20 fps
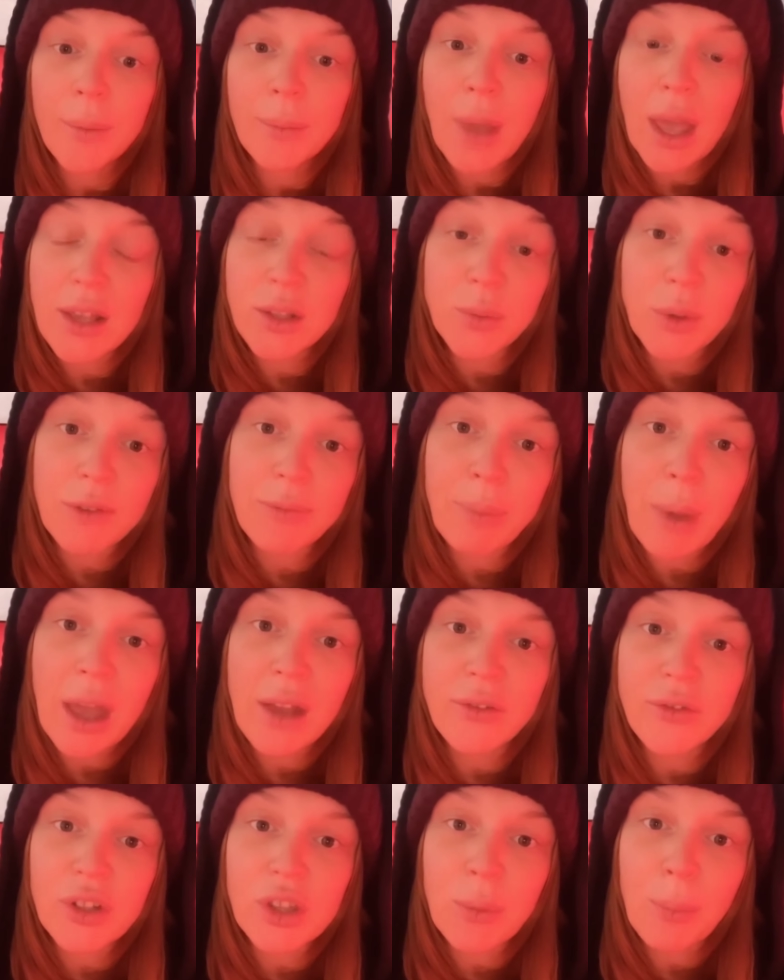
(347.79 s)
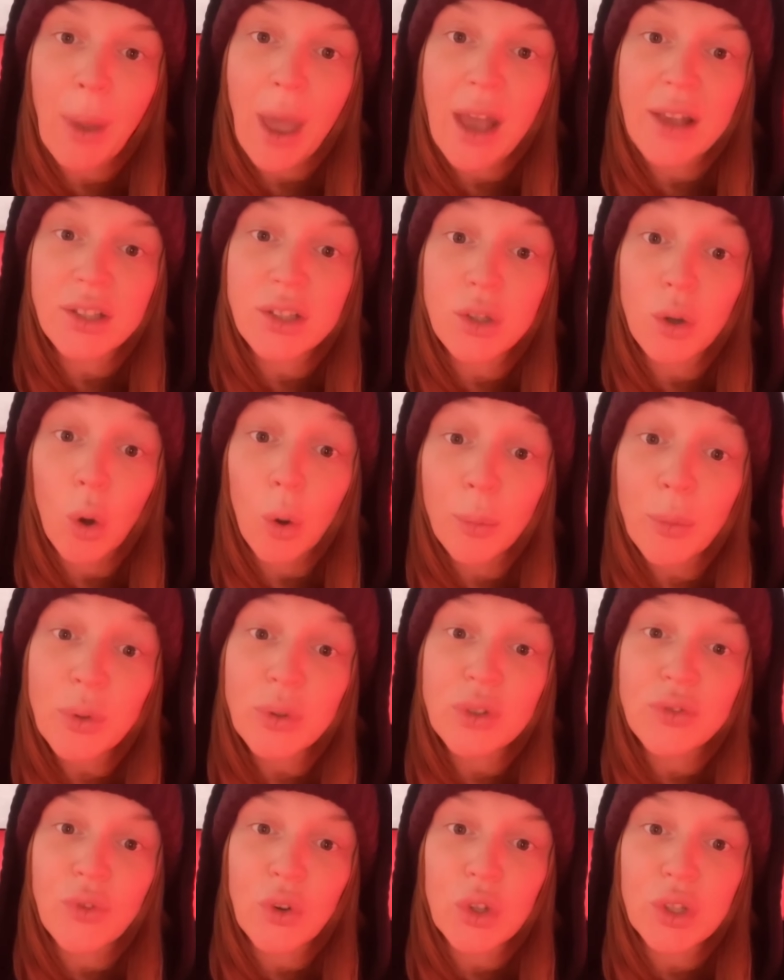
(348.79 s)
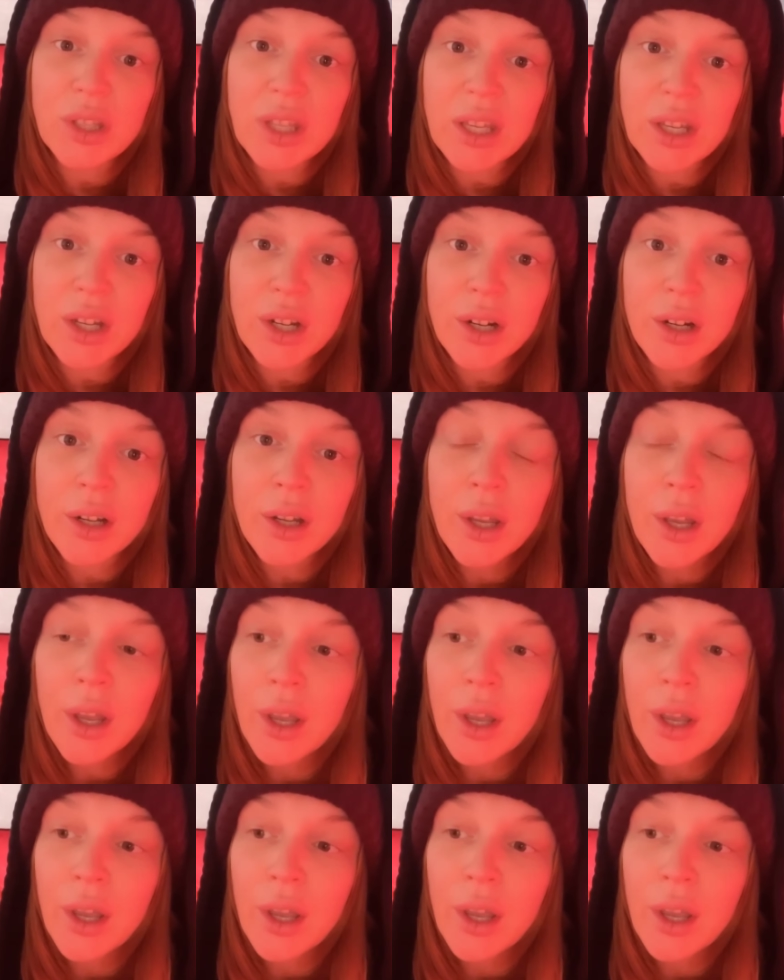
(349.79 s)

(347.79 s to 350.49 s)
as we've been for the past almost full year.